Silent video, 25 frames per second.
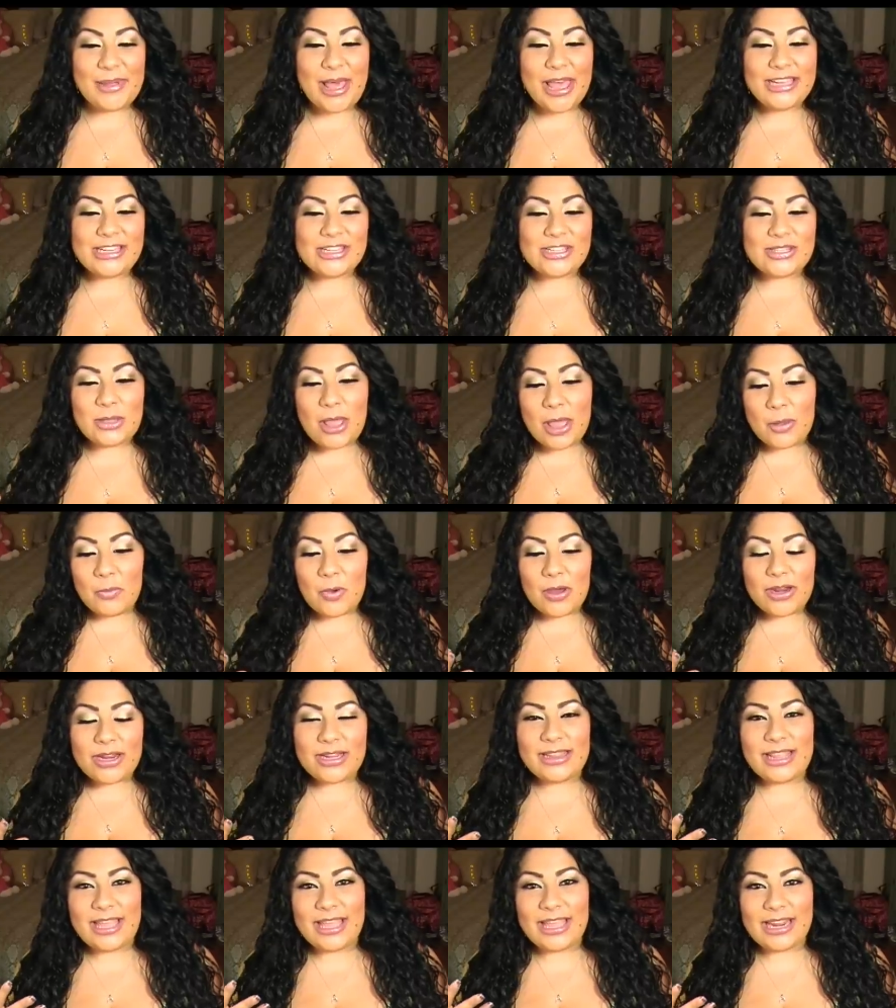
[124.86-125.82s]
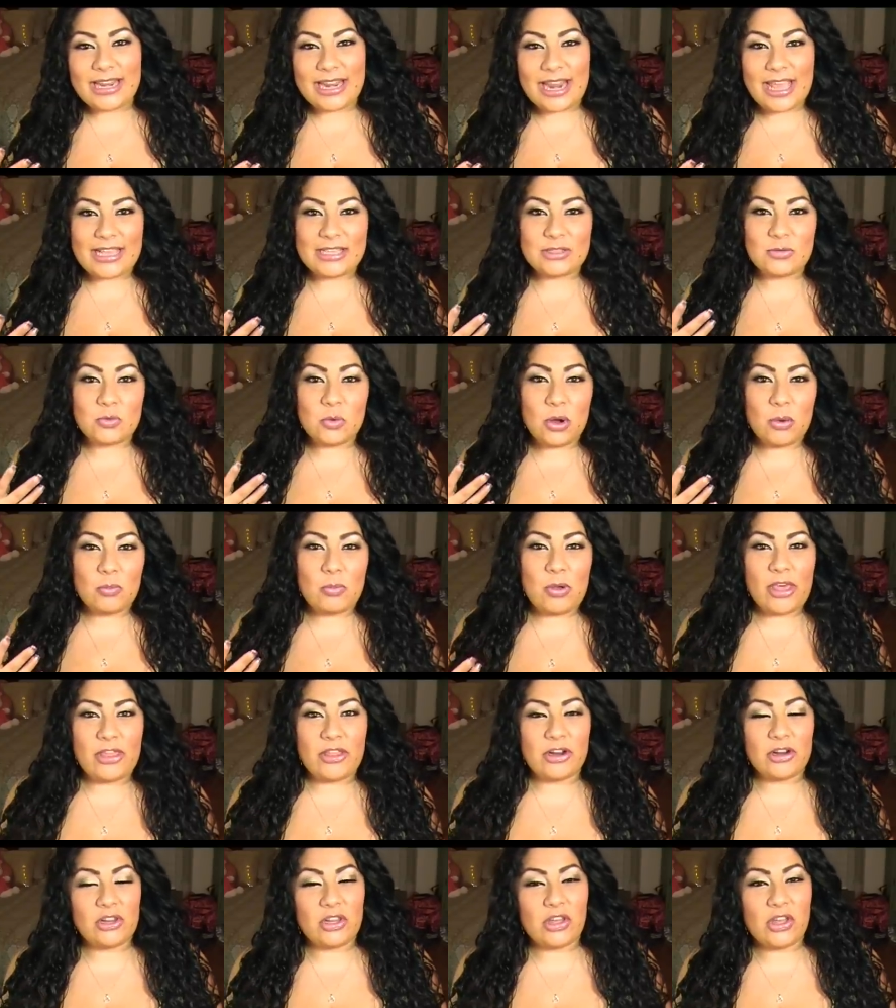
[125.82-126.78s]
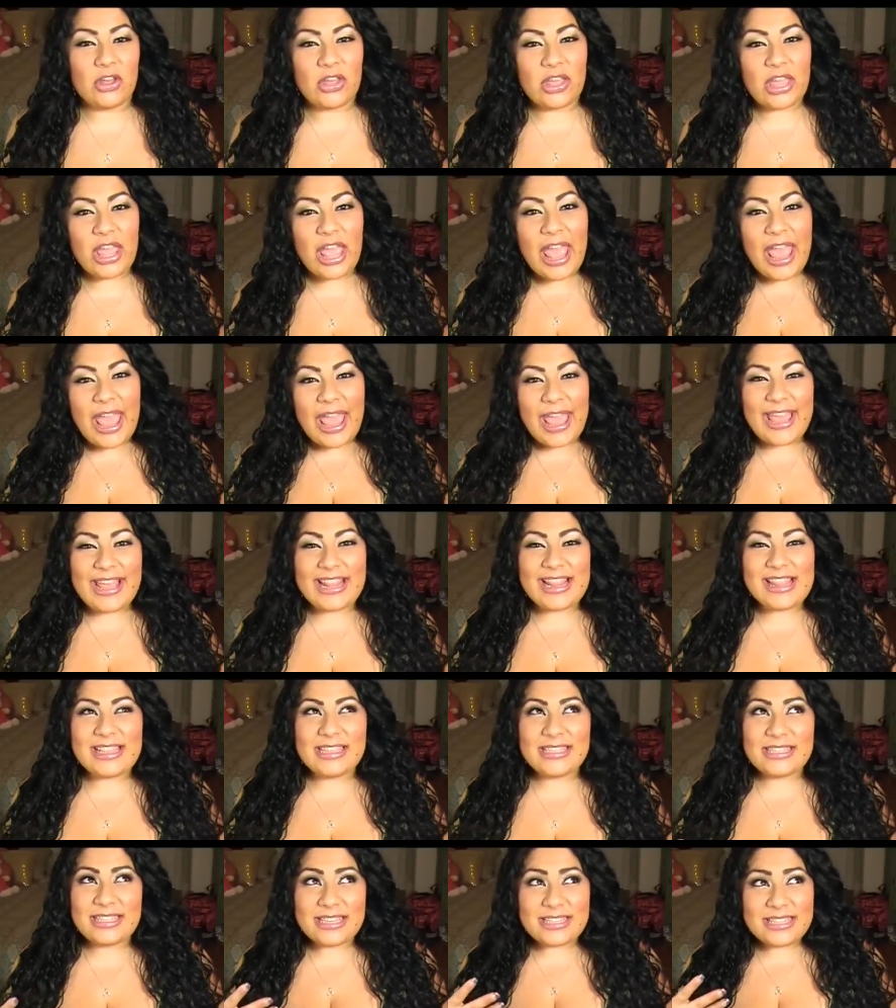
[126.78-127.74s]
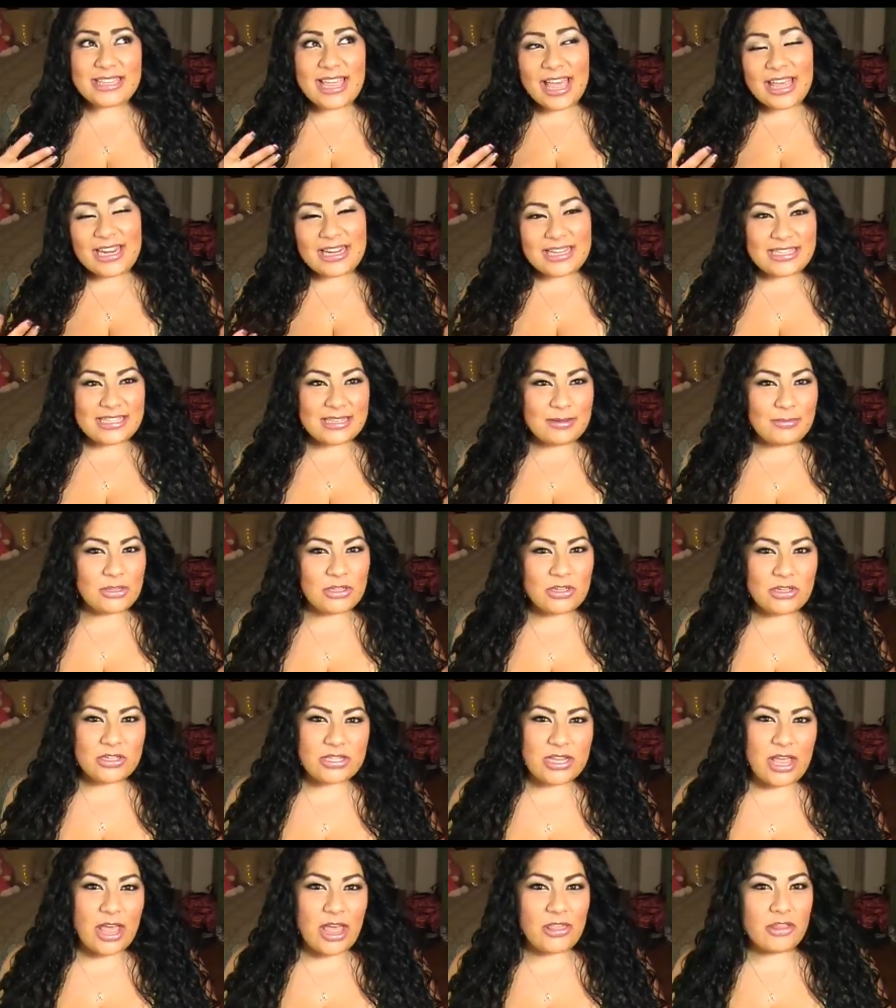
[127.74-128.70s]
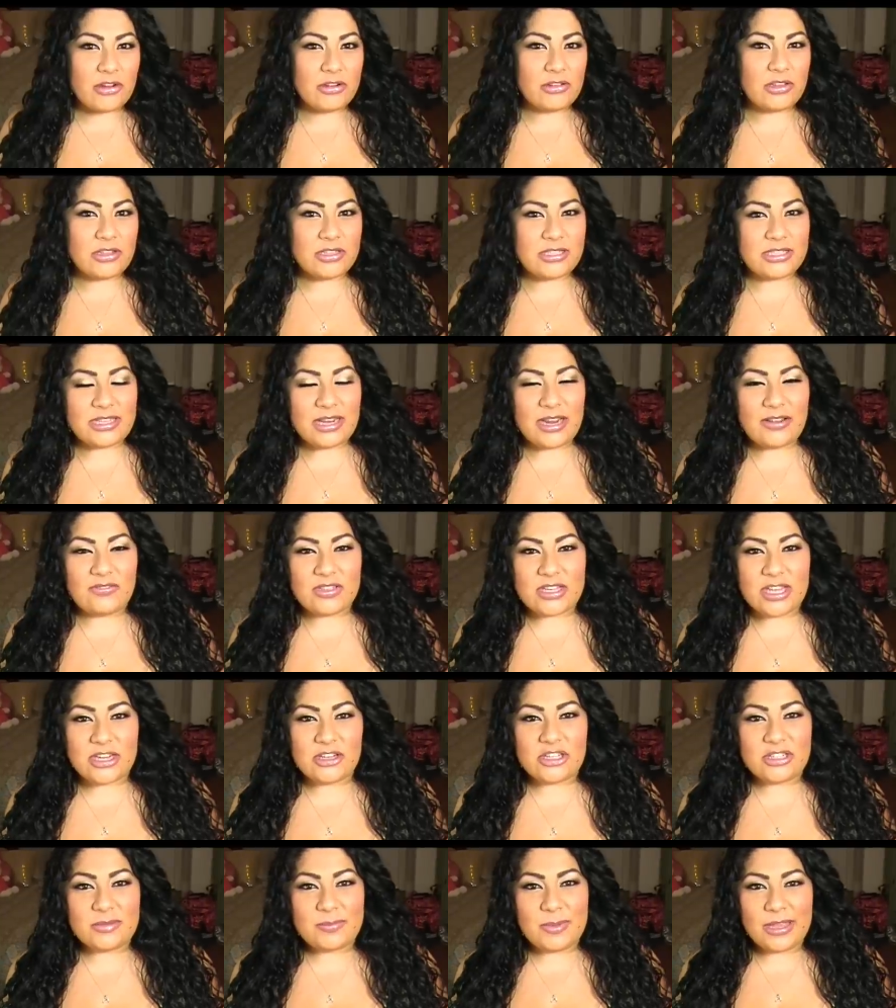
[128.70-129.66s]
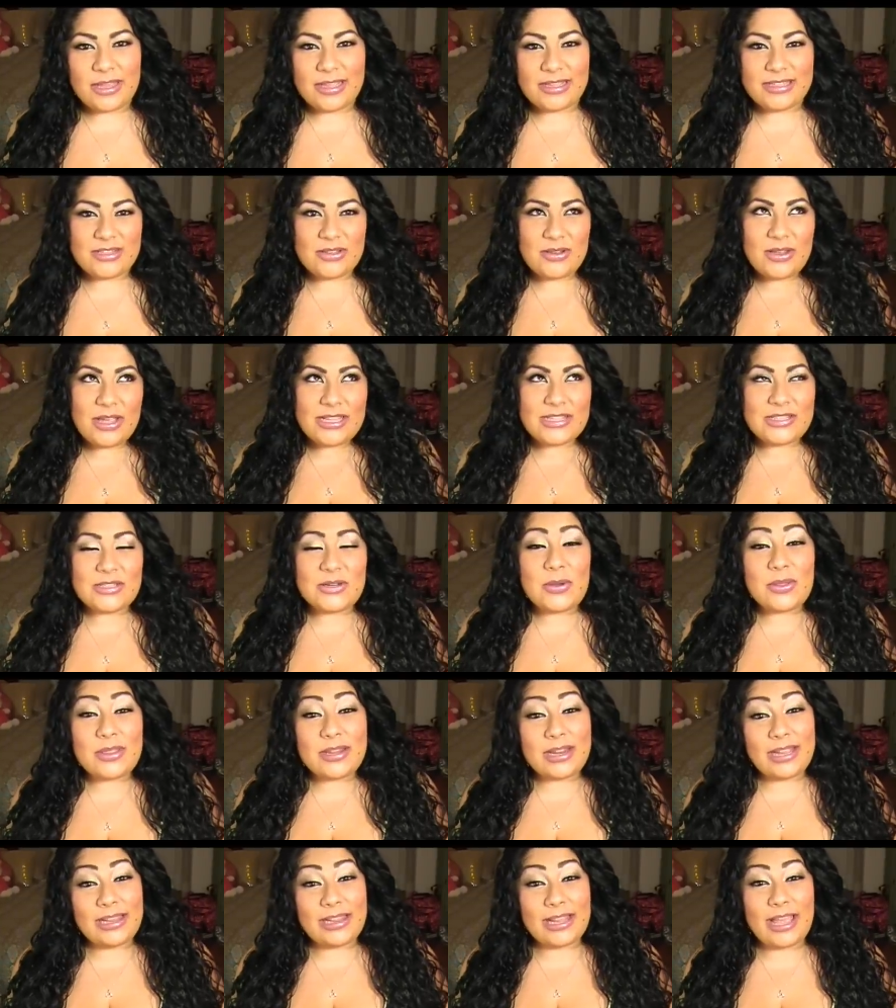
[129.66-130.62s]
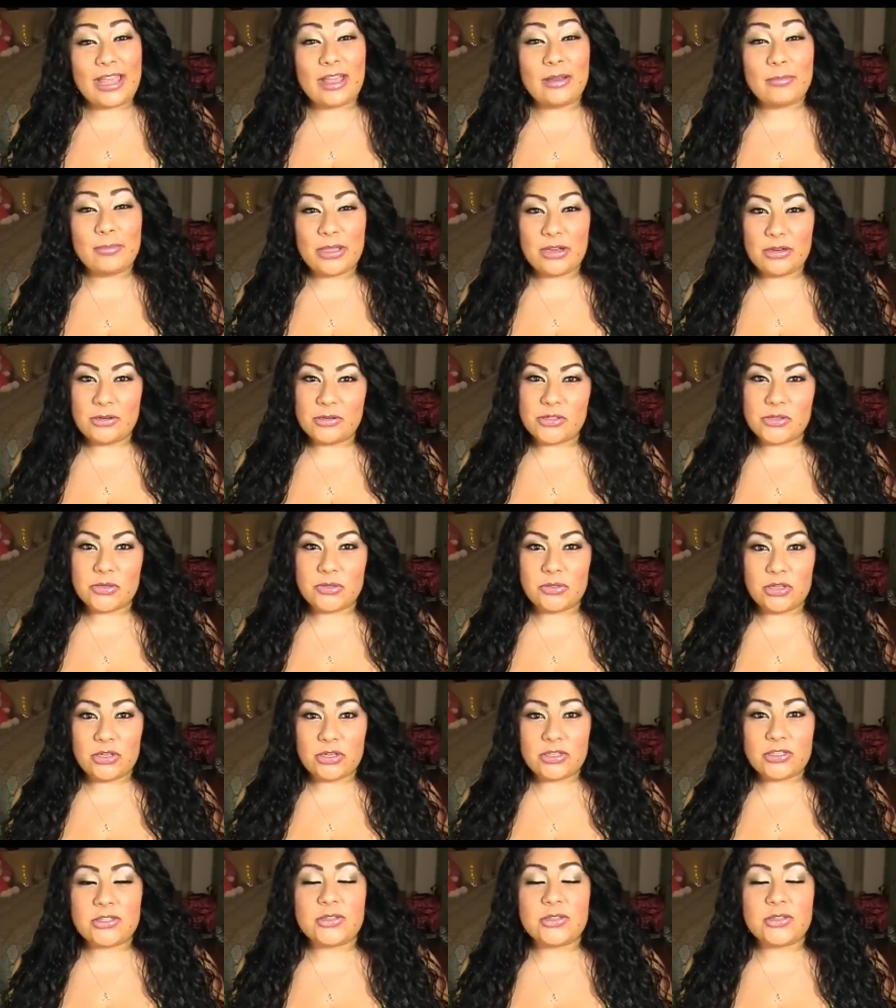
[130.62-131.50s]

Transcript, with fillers: I just, I wanted like a nice warm weather look and this is kind of similar to other looks that I've done just because you guys know that I like my neutral looks.